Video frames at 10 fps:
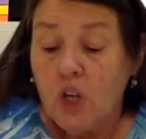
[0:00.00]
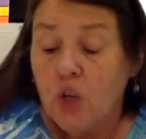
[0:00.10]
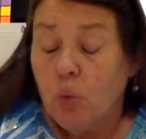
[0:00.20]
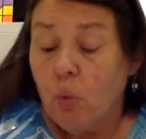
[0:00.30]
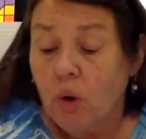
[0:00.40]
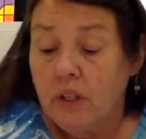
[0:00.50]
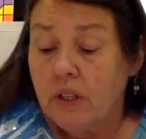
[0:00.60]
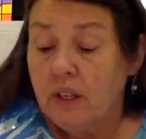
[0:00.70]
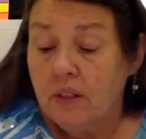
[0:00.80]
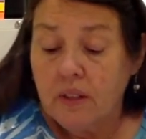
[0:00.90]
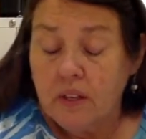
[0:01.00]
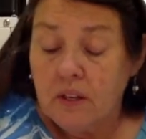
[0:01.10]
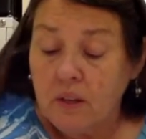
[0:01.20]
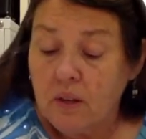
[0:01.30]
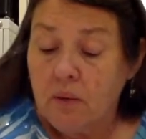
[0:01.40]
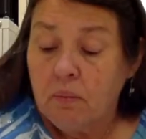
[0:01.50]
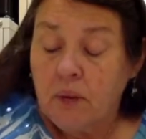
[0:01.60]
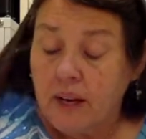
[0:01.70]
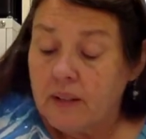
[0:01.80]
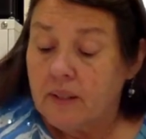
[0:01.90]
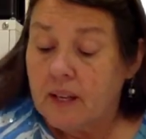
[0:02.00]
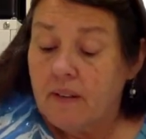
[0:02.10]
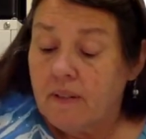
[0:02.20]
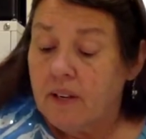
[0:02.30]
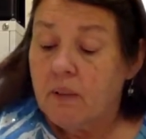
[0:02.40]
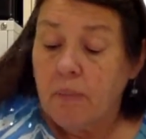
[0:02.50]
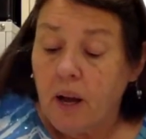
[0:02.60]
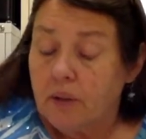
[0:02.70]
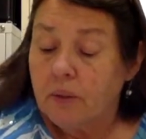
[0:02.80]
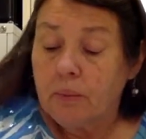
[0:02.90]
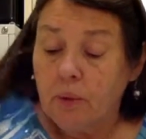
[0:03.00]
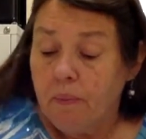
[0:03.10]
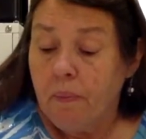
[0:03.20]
You want to get them as even as possible.